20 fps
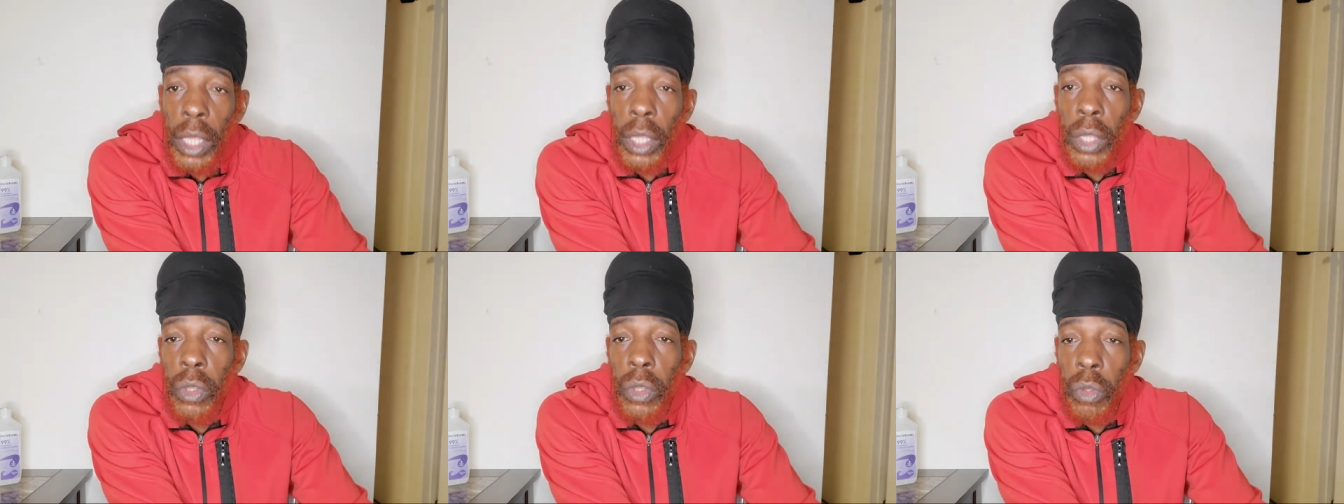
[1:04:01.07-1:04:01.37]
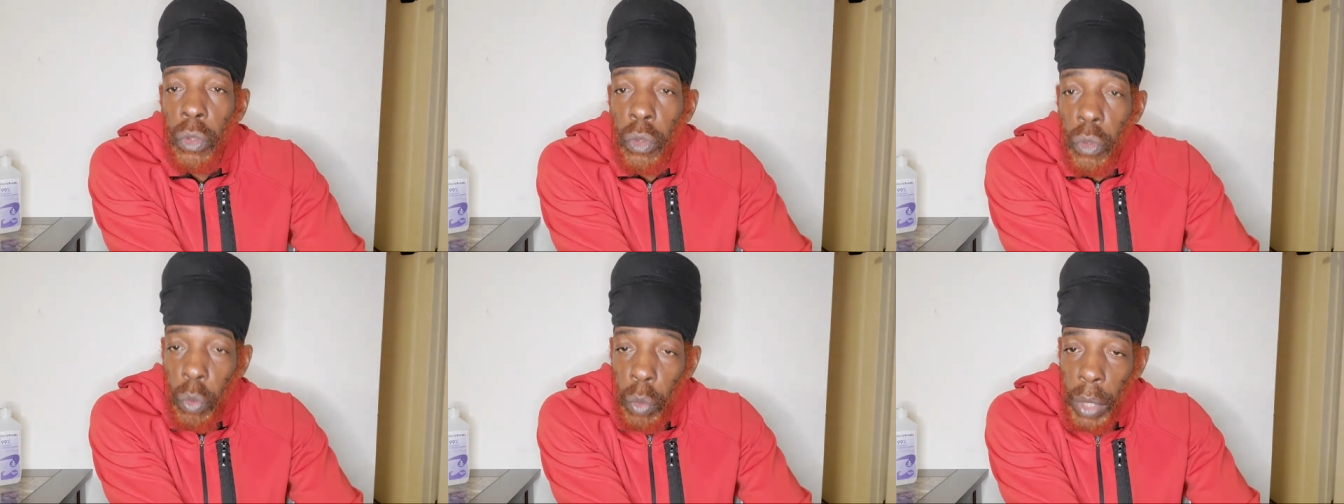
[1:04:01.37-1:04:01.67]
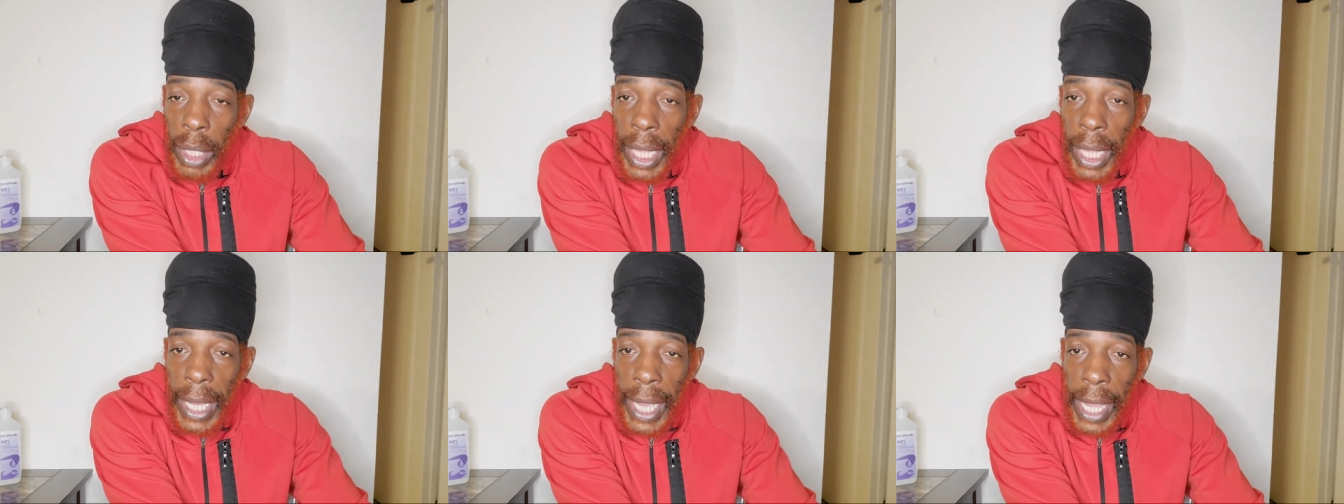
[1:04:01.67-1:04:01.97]
to do
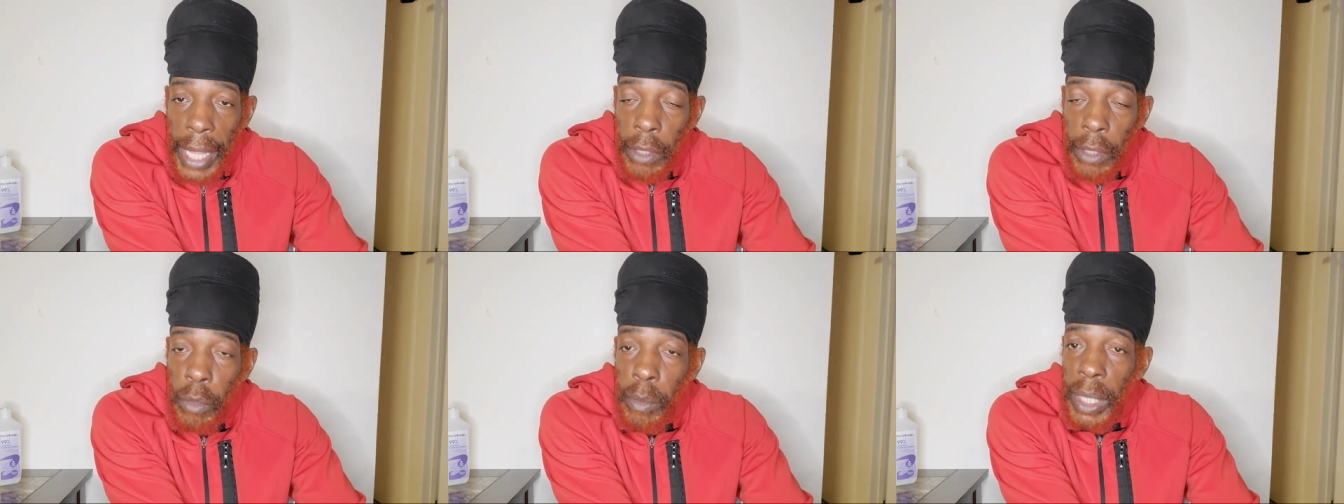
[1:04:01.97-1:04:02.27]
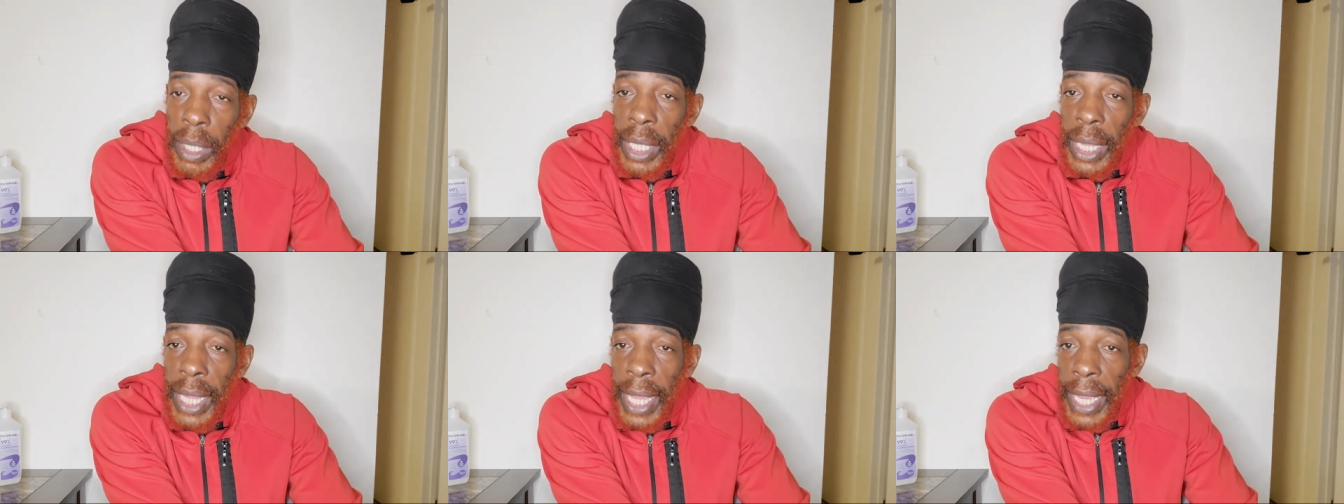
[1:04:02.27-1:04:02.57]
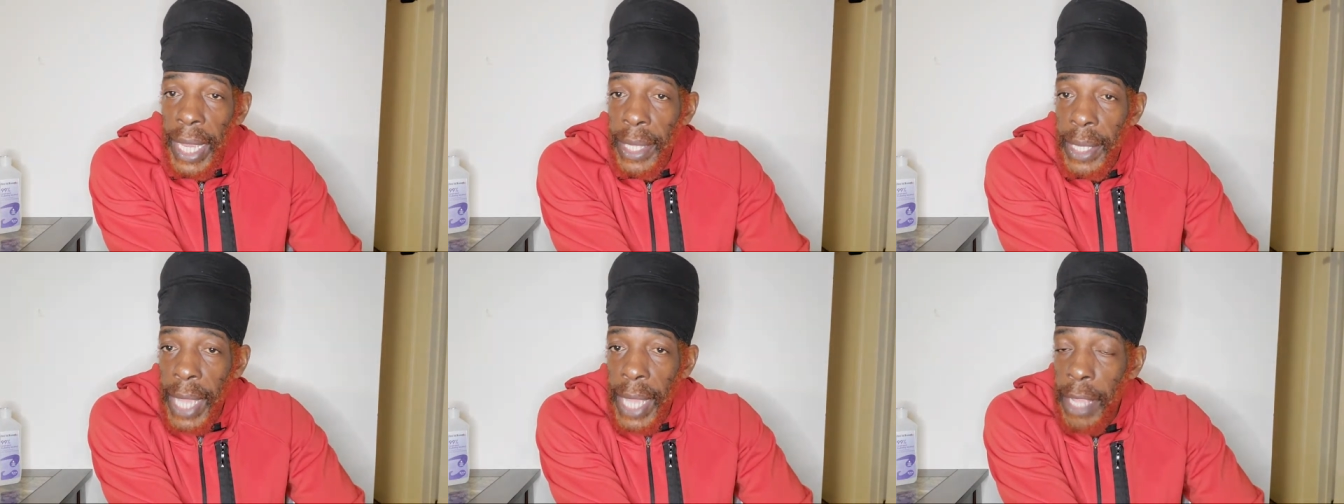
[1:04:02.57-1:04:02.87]
what I gotta do, because like
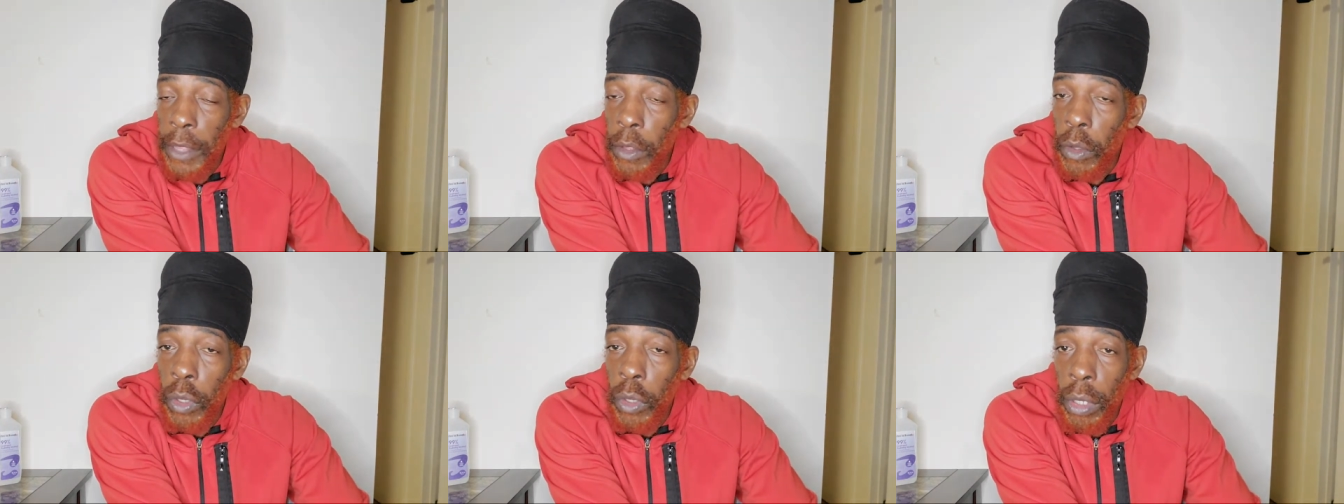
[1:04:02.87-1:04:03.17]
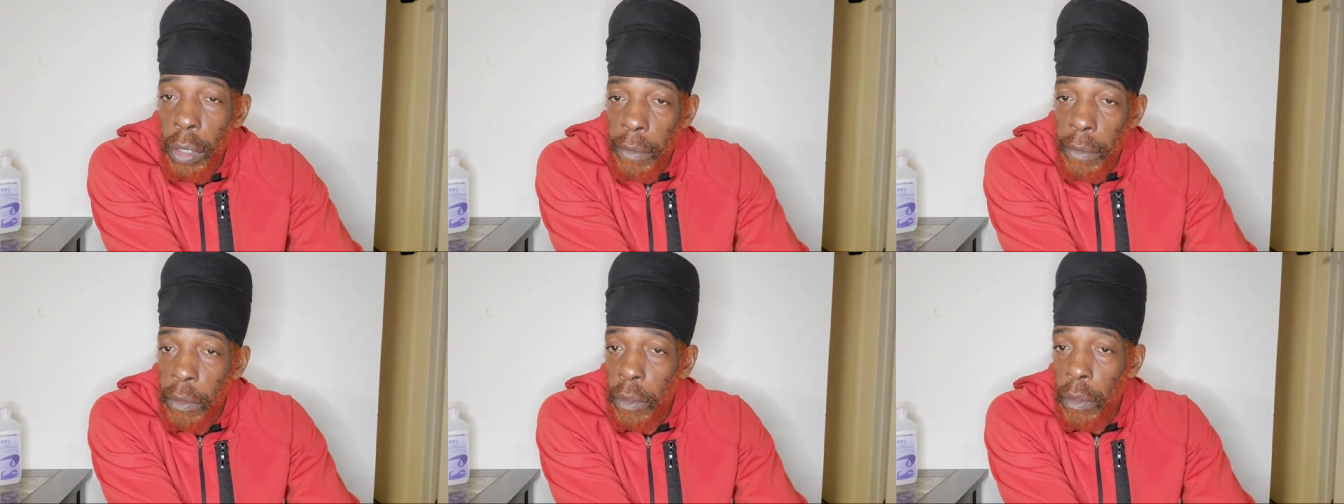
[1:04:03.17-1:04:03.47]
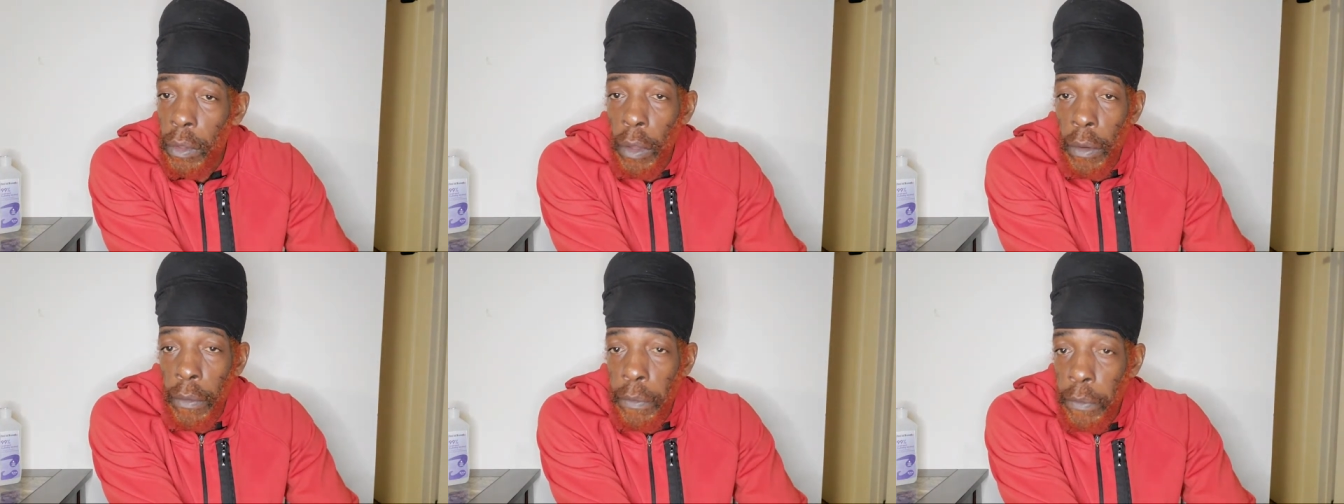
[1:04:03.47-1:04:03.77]
I said, I don't cook
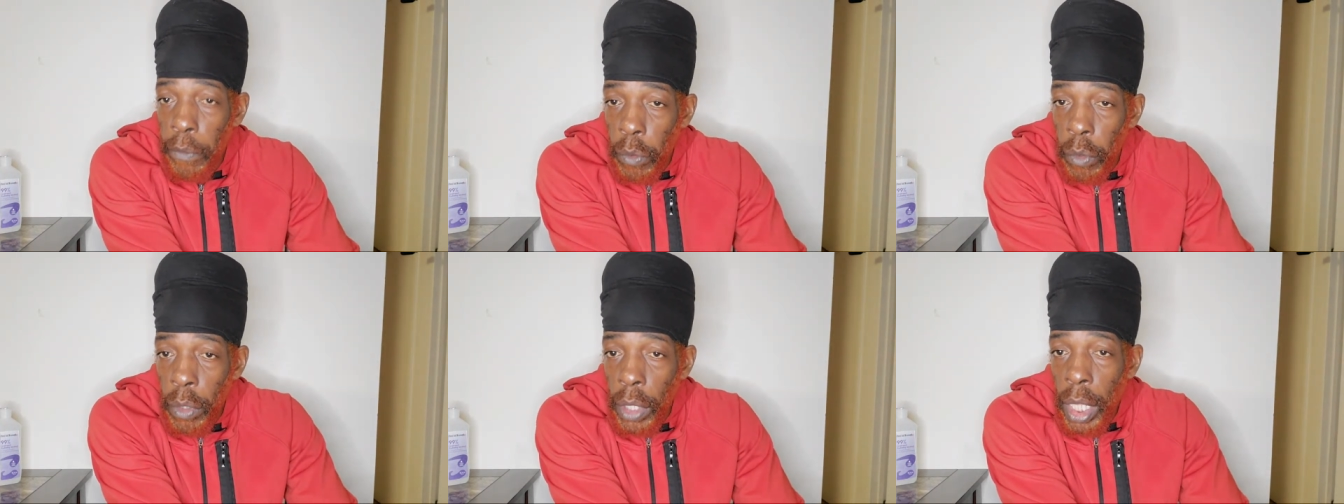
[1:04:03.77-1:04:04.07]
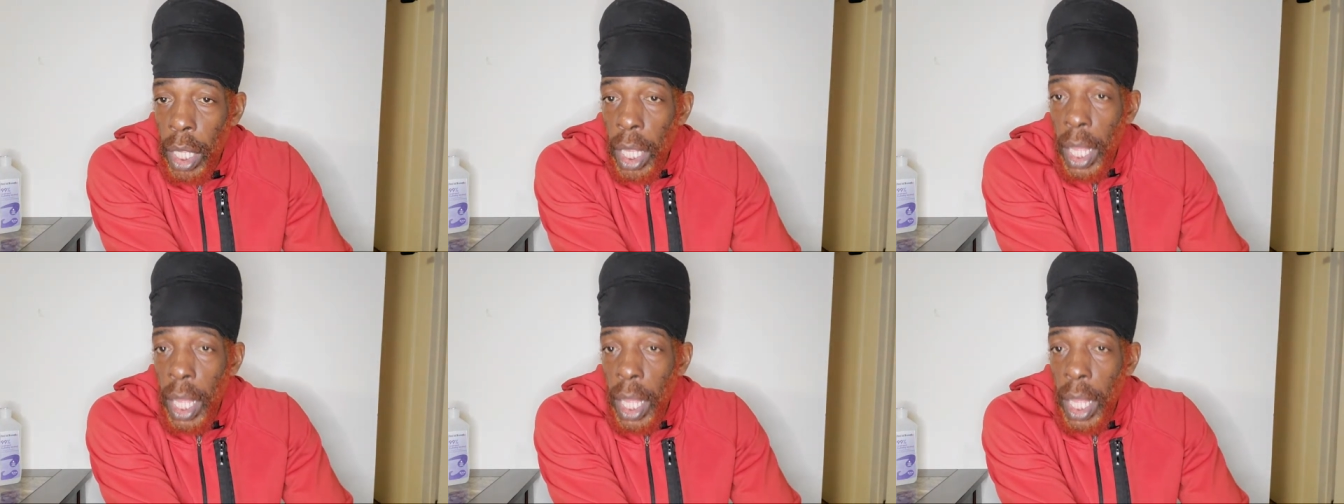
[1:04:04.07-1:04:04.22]
no food.